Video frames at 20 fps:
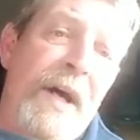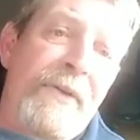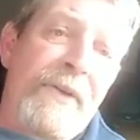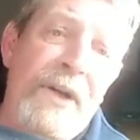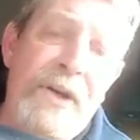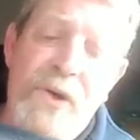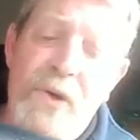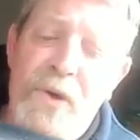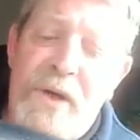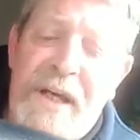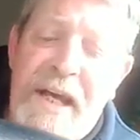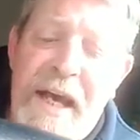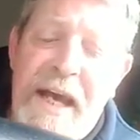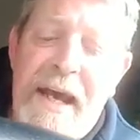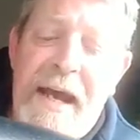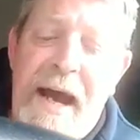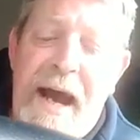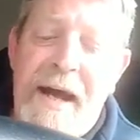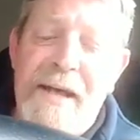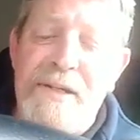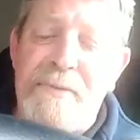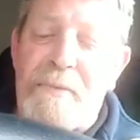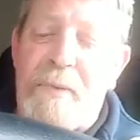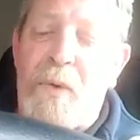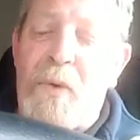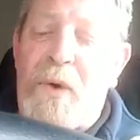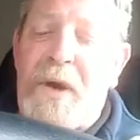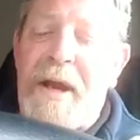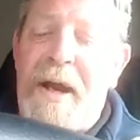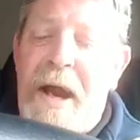and the UK has
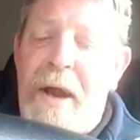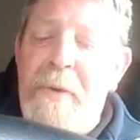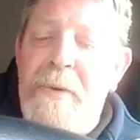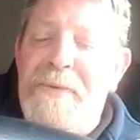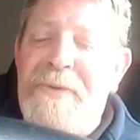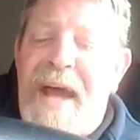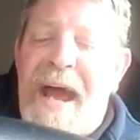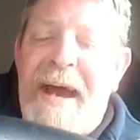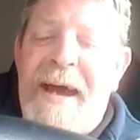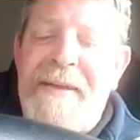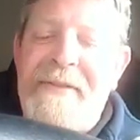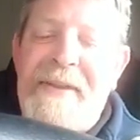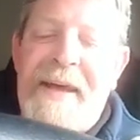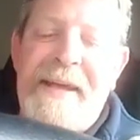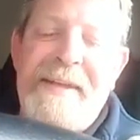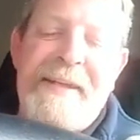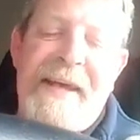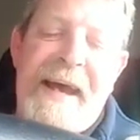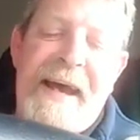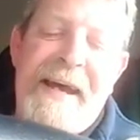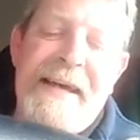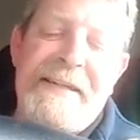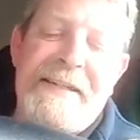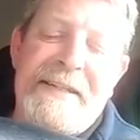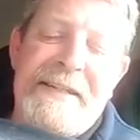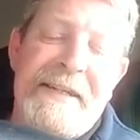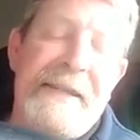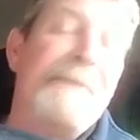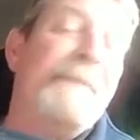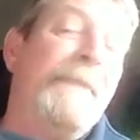broken out, and it
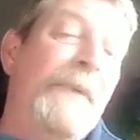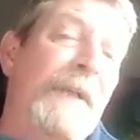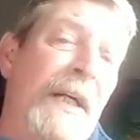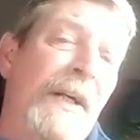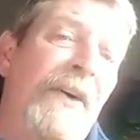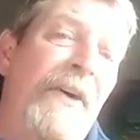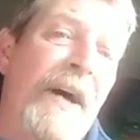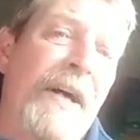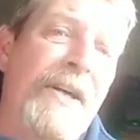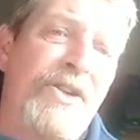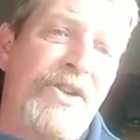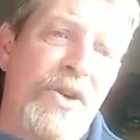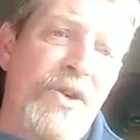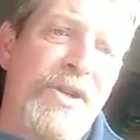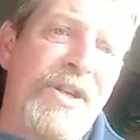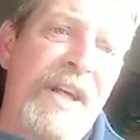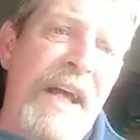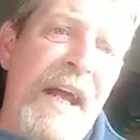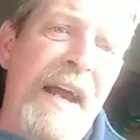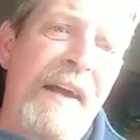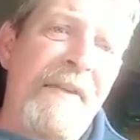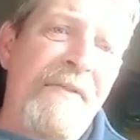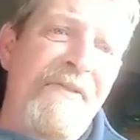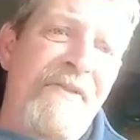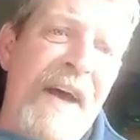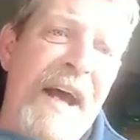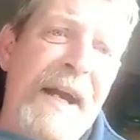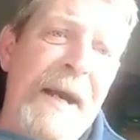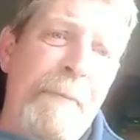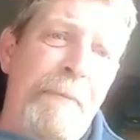is, let's just say, in
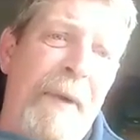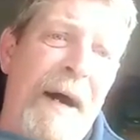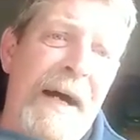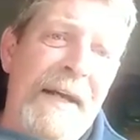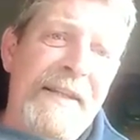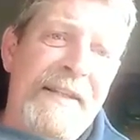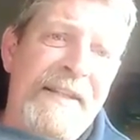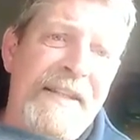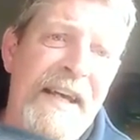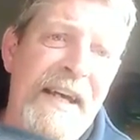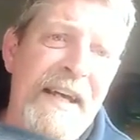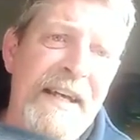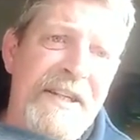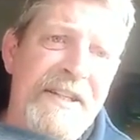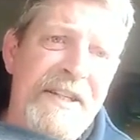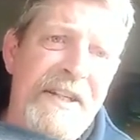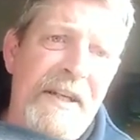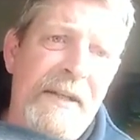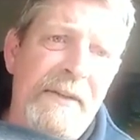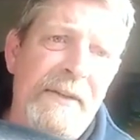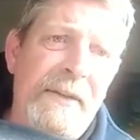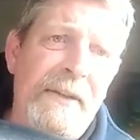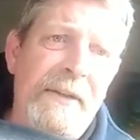very bad taste.